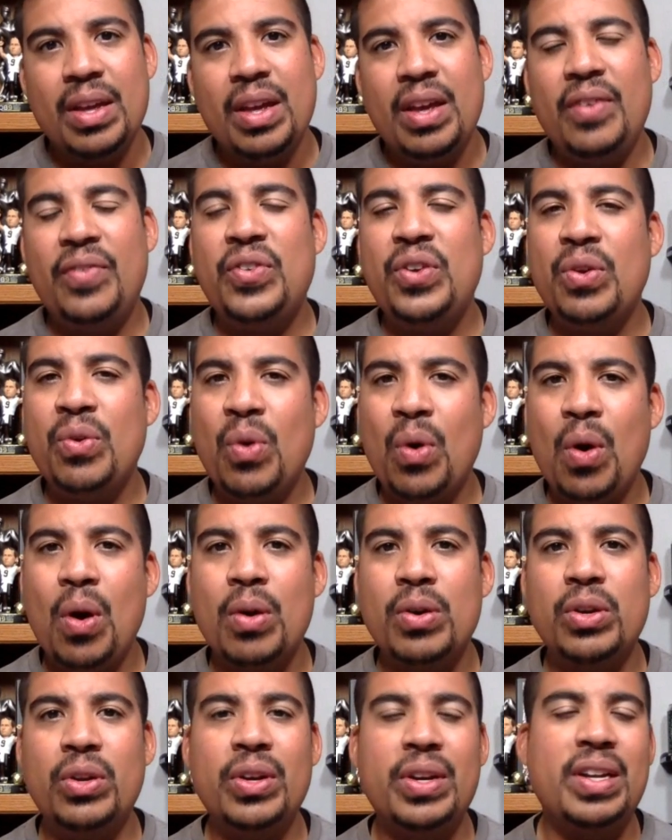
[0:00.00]
if you
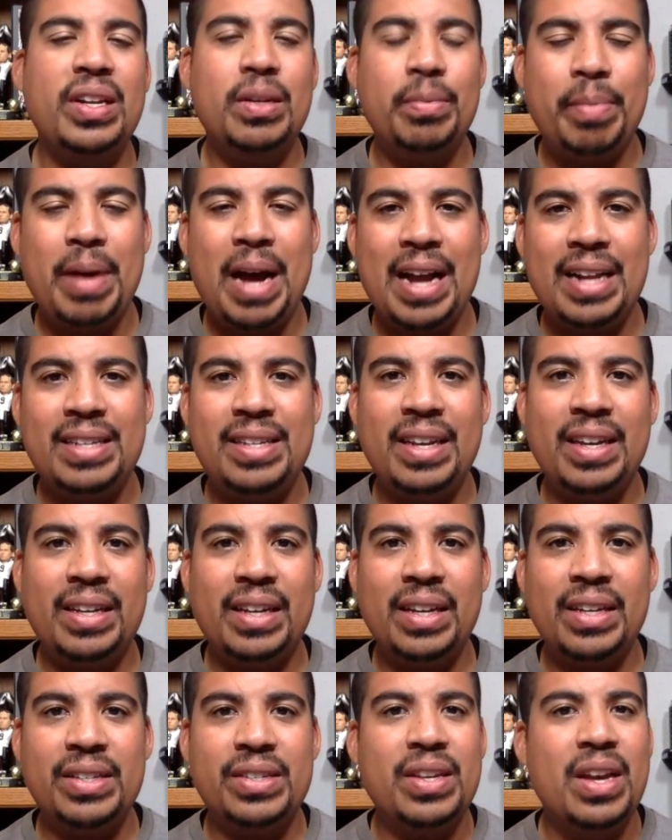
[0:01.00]
are looking to buy
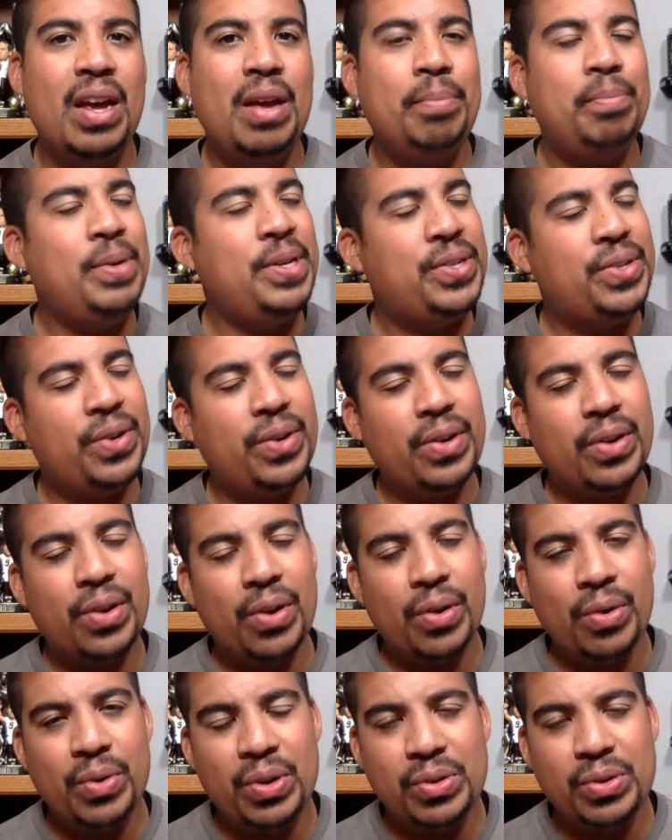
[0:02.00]
tickets, be sure to
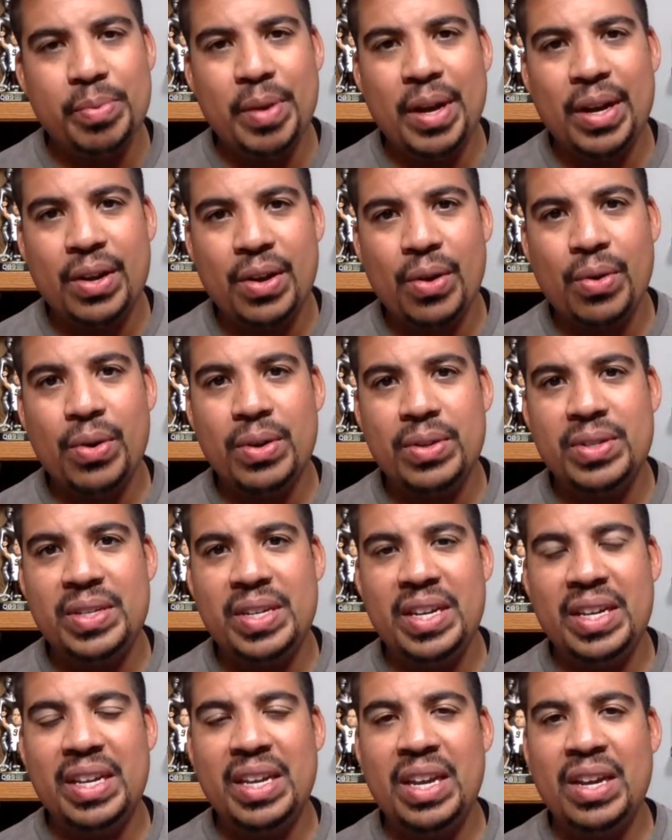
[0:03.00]
go use my code on
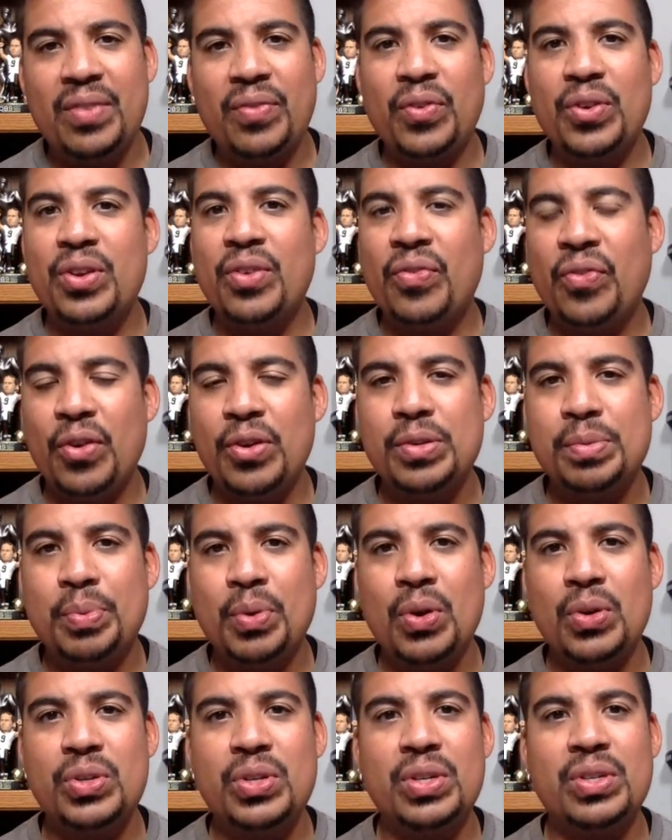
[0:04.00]
SeatGeek for your first
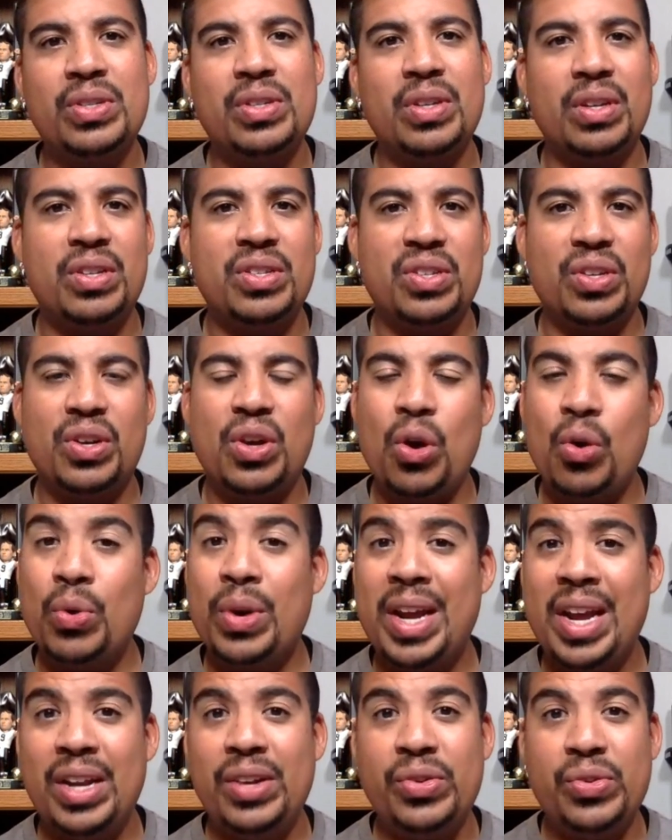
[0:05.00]
purchase. It's the code
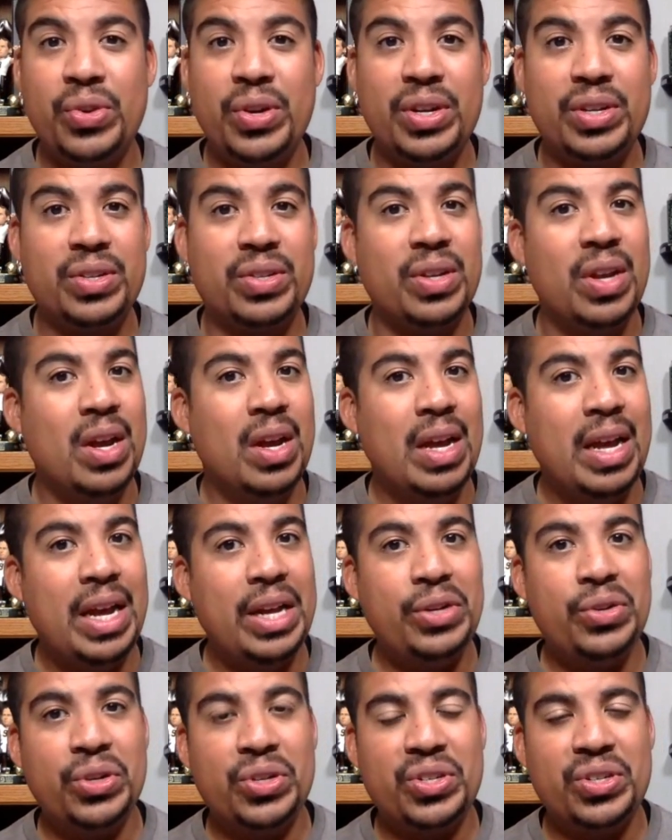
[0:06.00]
HENDRIX.
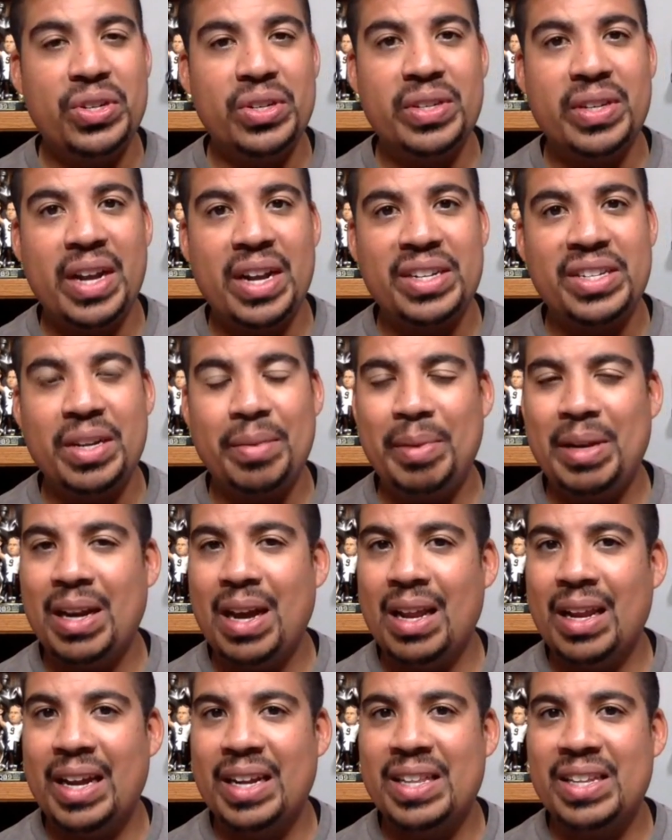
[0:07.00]
HENDRIX, just like Jimmy,
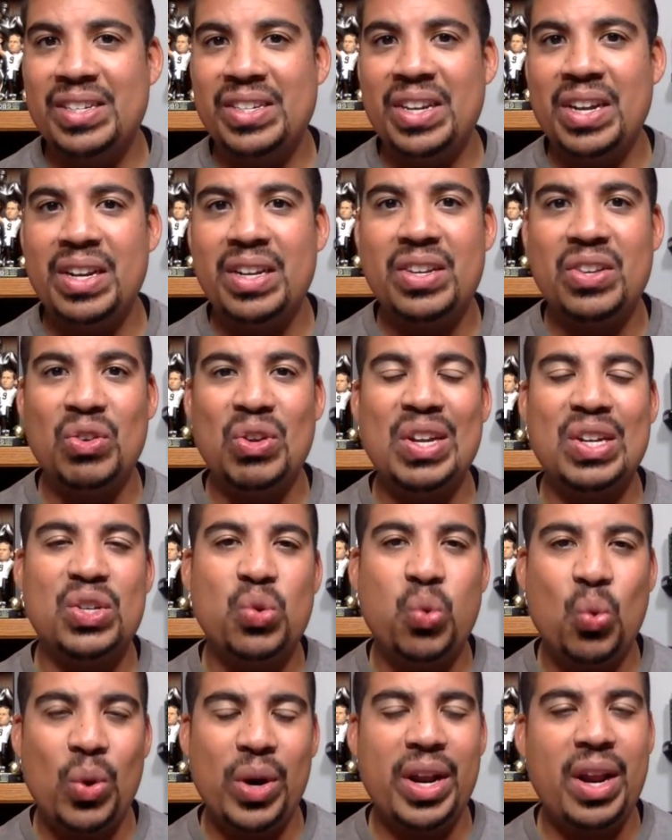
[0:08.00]
not like the gen, to get
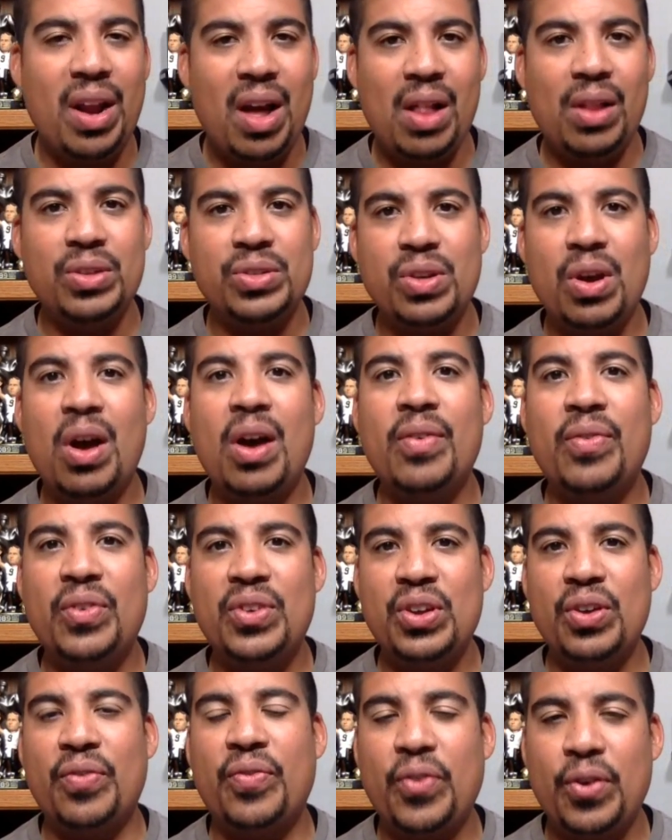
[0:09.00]
$20 off of
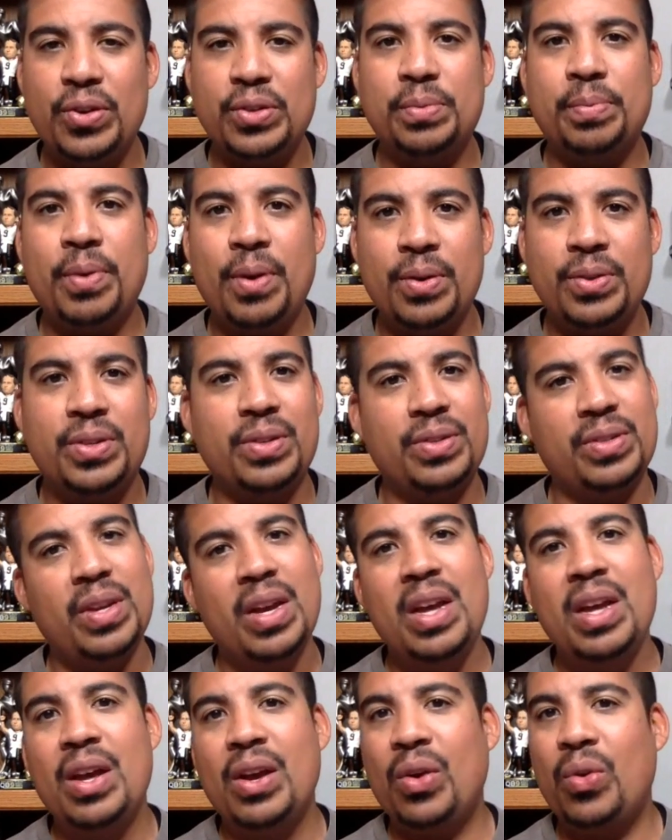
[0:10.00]
your first purchase.
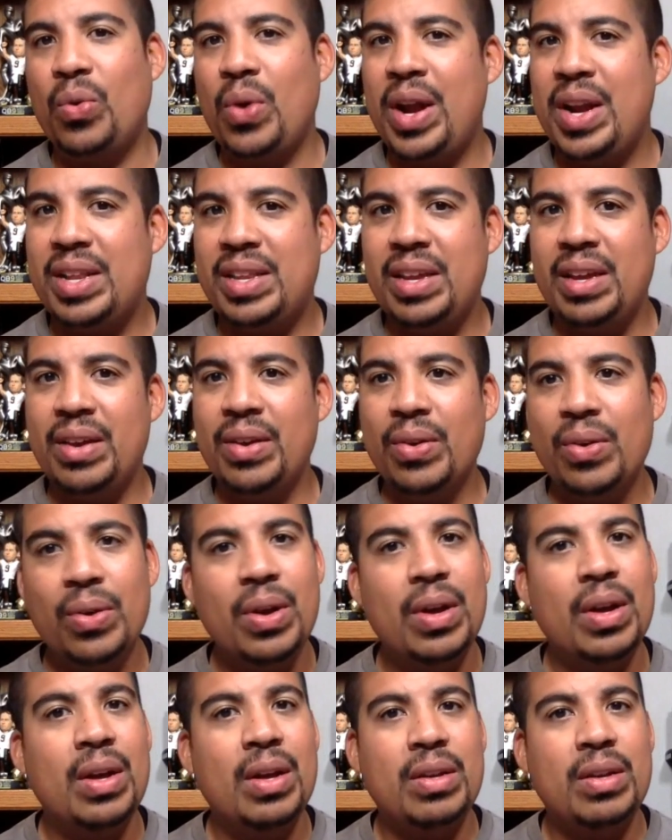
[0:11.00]
Great deal.